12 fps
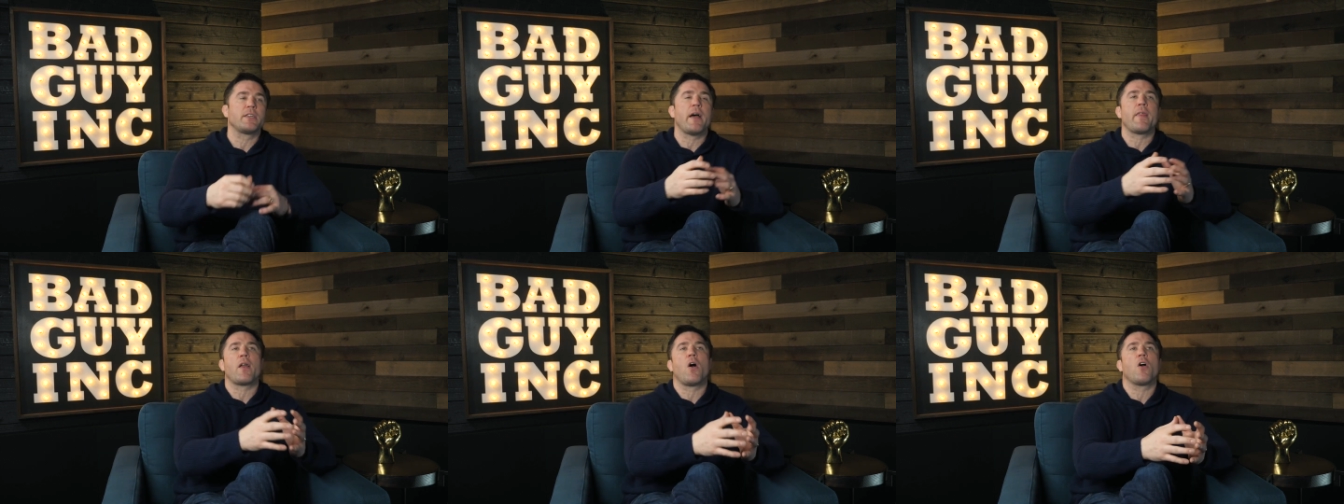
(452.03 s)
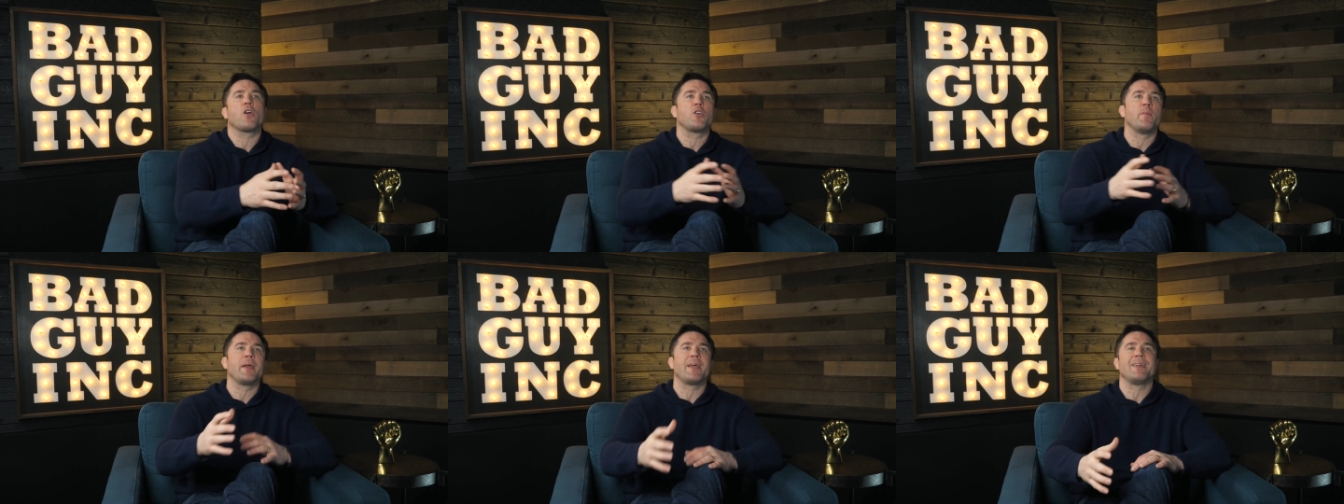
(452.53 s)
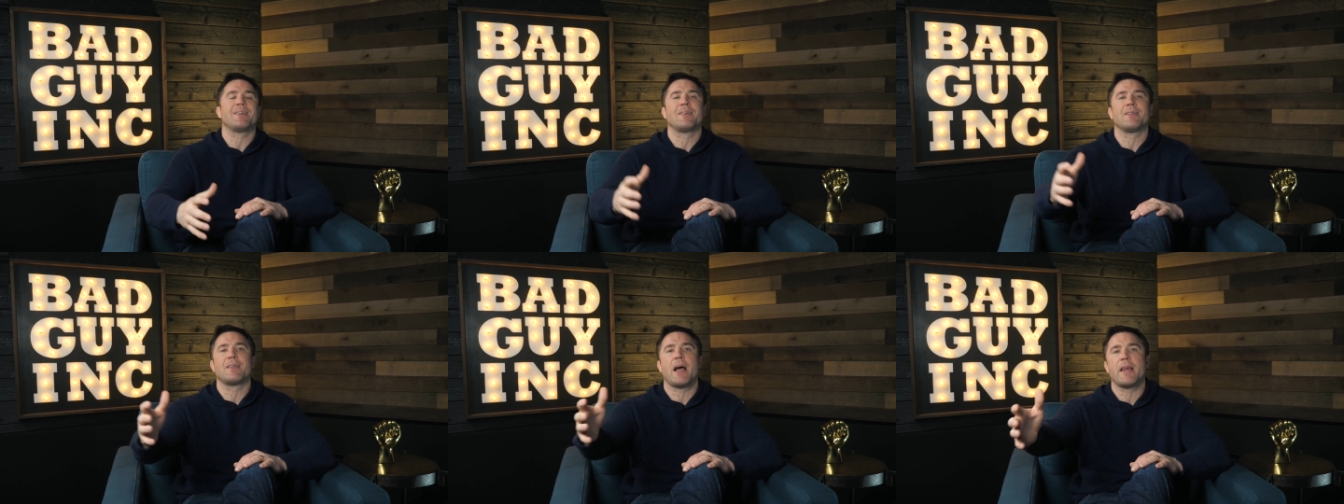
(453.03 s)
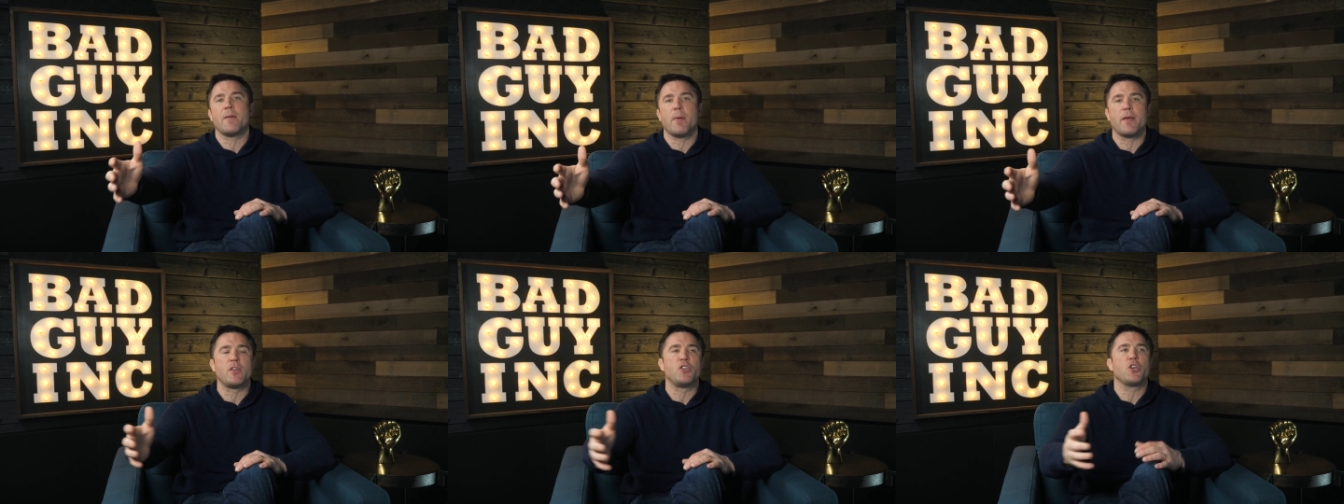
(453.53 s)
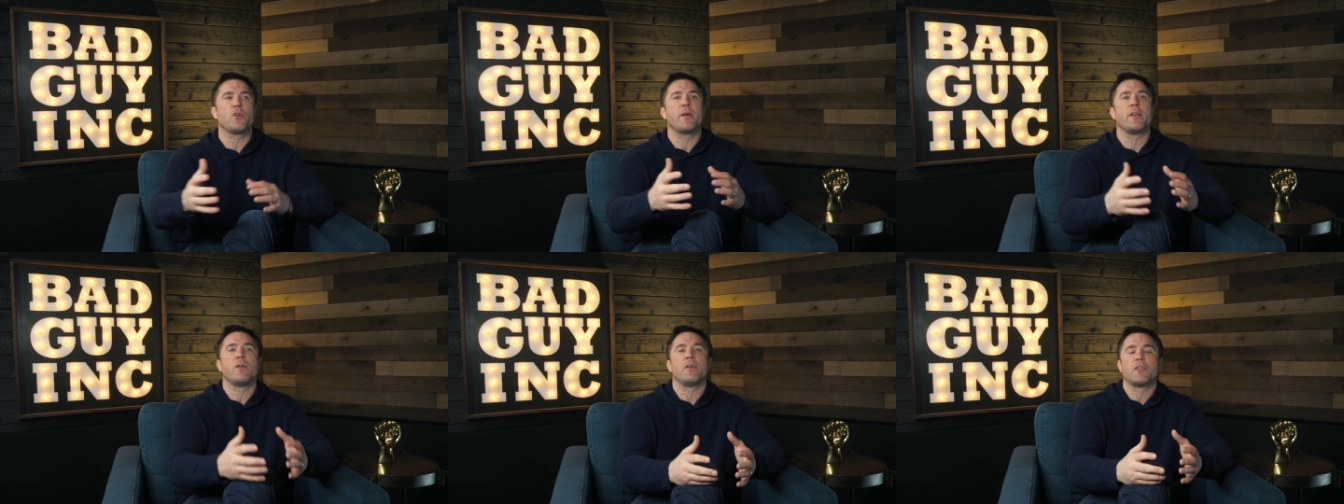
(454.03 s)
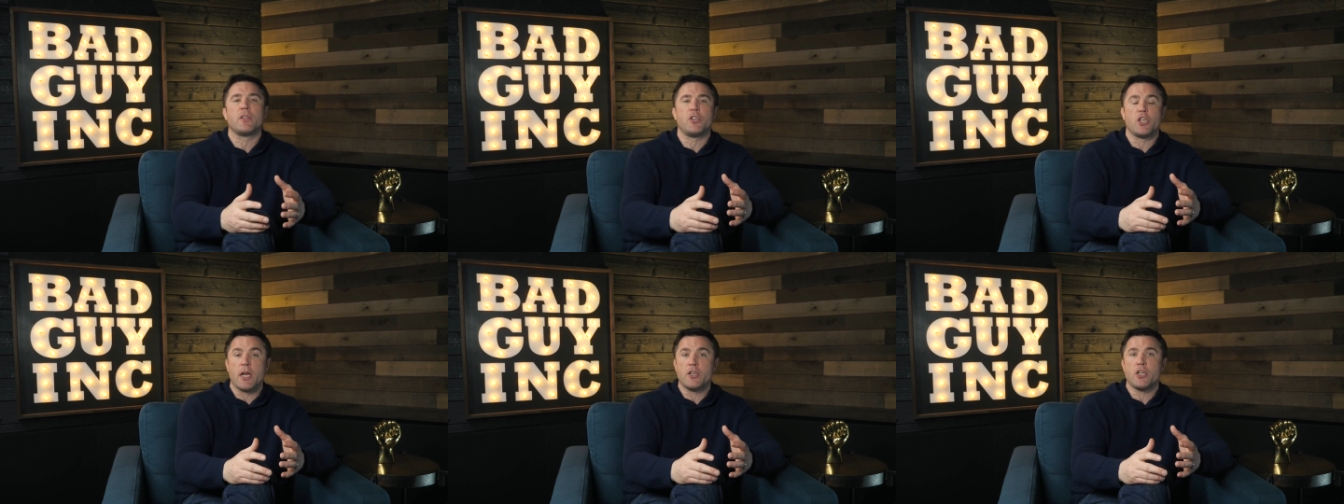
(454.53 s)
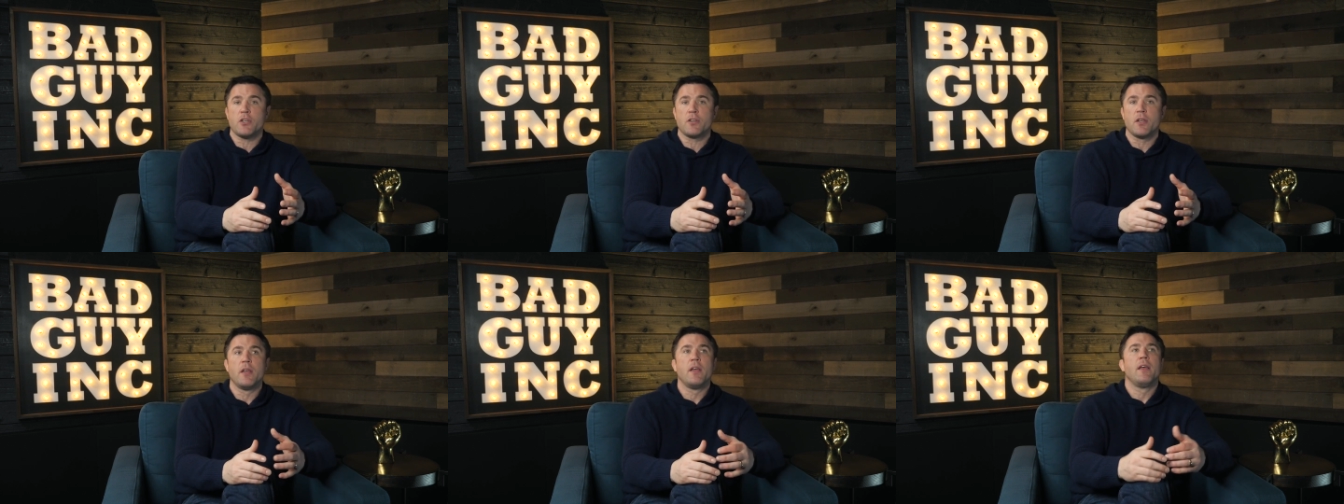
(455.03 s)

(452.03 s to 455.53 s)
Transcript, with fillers: Now, that argument gets decided by the jury known as the judges.